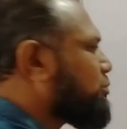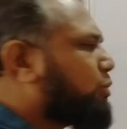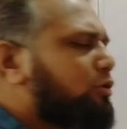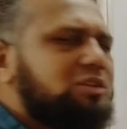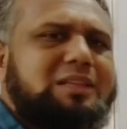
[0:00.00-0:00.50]

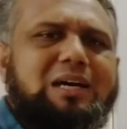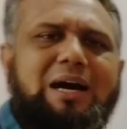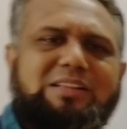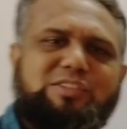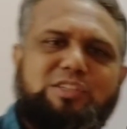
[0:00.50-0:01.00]
both the
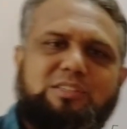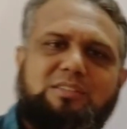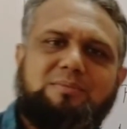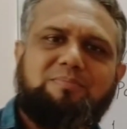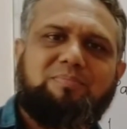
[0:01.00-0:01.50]

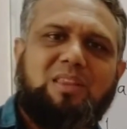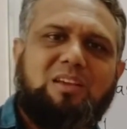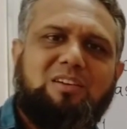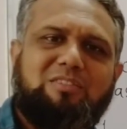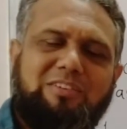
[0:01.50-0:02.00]
answers.
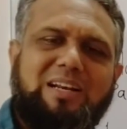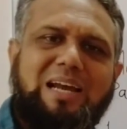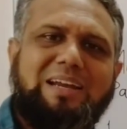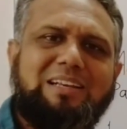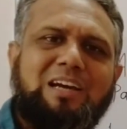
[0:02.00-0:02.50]
We will
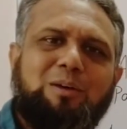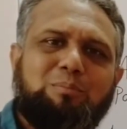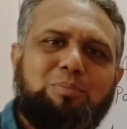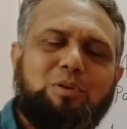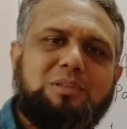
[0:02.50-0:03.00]

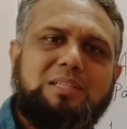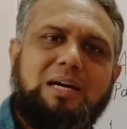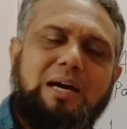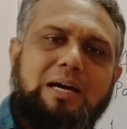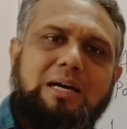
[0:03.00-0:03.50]
write both
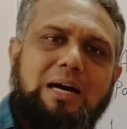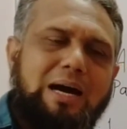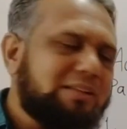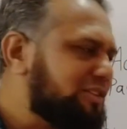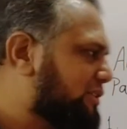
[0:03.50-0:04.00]
the
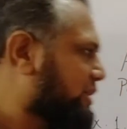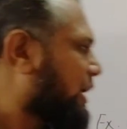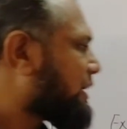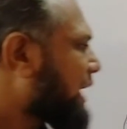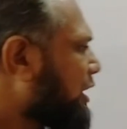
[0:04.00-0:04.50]
answers.
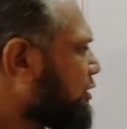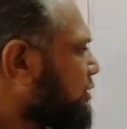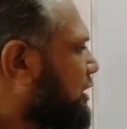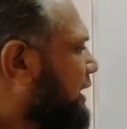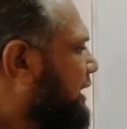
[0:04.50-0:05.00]

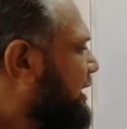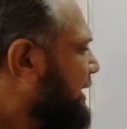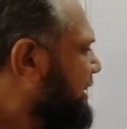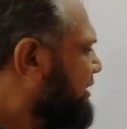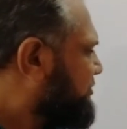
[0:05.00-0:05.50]
Now
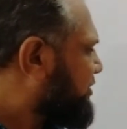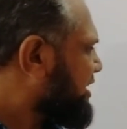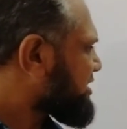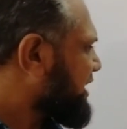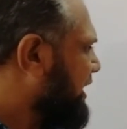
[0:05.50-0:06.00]
in the
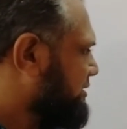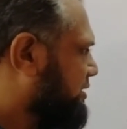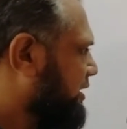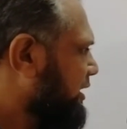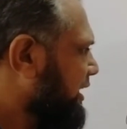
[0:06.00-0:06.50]
first
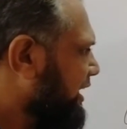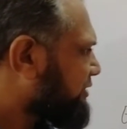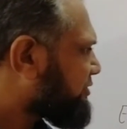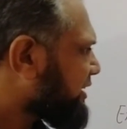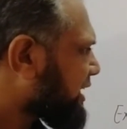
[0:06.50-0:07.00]
answer,
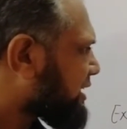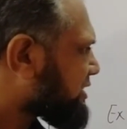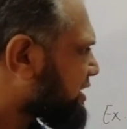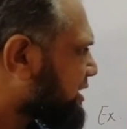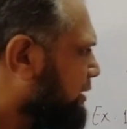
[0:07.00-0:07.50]
if we
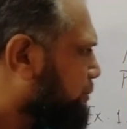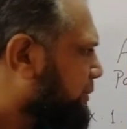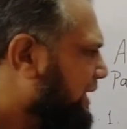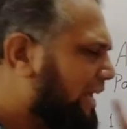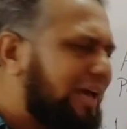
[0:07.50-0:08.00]
consider
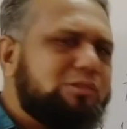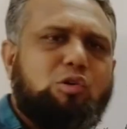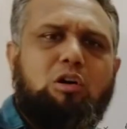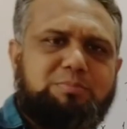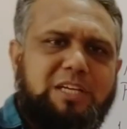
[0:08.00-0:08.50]
me as
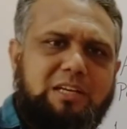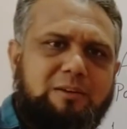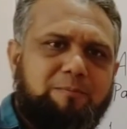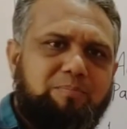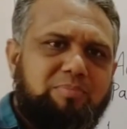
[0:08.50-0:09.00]

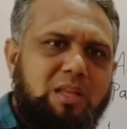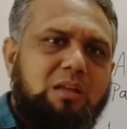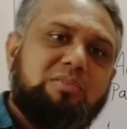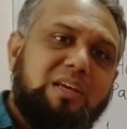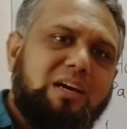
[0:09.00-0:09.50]
object,
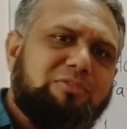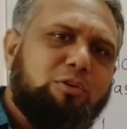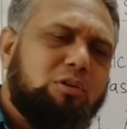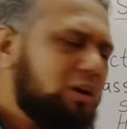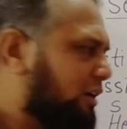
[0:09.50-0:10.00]

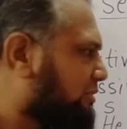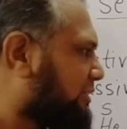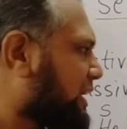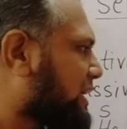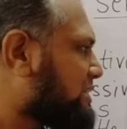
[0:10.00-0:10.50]
therefore we
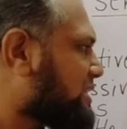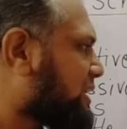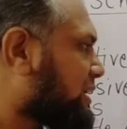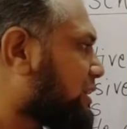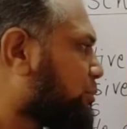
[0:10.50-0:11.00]
will
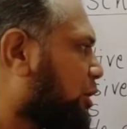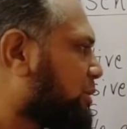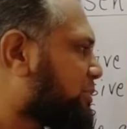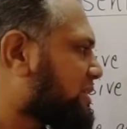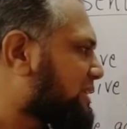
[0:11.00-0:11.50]
consider the bobby
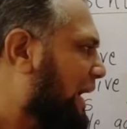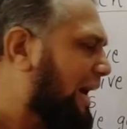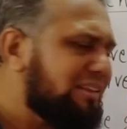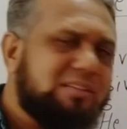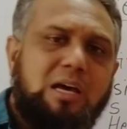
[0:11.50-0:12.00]
pins
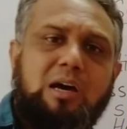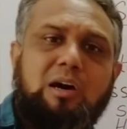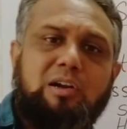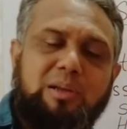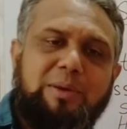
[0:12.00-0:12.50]
as
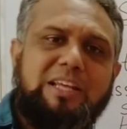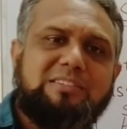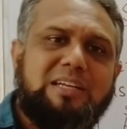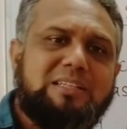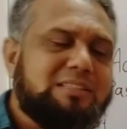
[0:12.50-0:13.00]
remaining
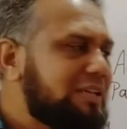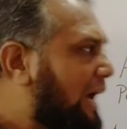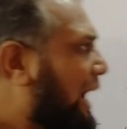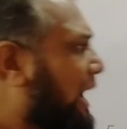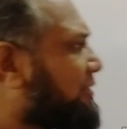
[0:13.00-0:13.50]
sentence,
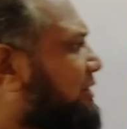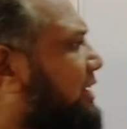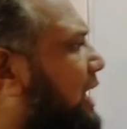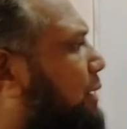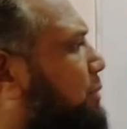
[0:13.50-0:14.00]
and we
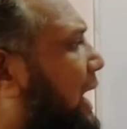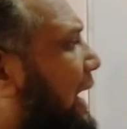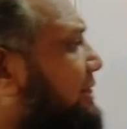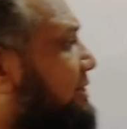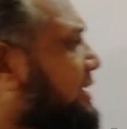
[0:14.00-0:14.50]
will
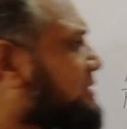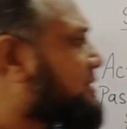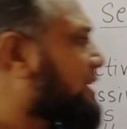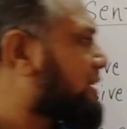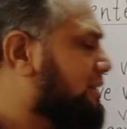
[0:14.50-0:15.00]
apply
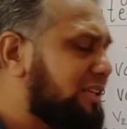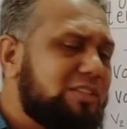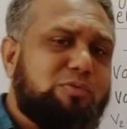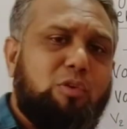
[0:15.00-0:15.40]
this